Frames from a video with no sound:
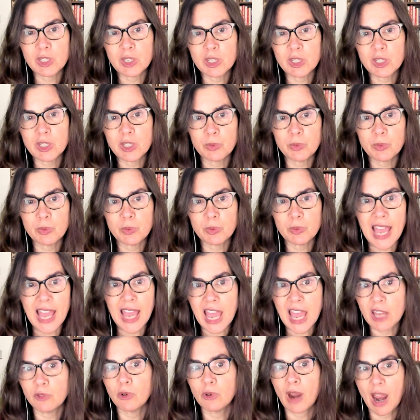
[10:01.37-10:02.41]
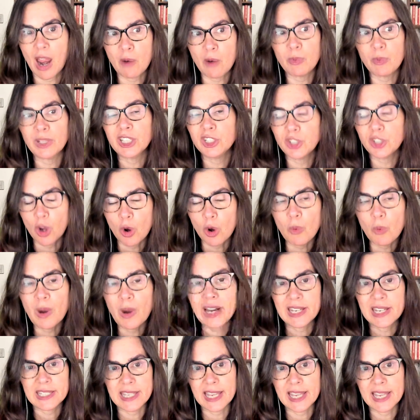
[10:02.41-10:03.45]
Well, actually, I, I really don't want
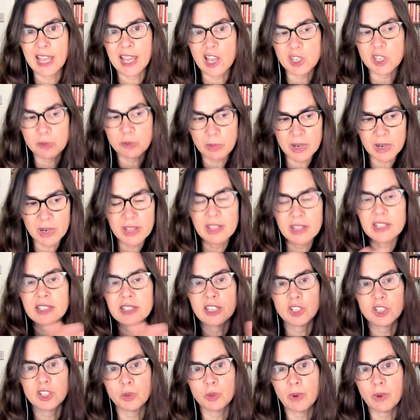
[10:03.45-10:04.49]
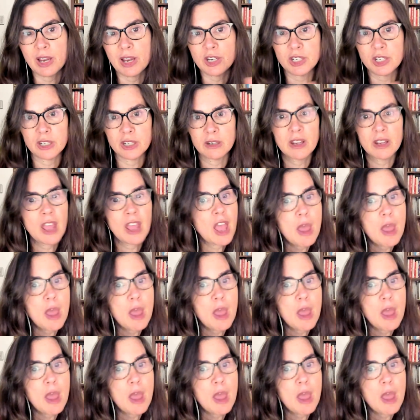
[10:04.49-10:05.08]
yes, but in this situation,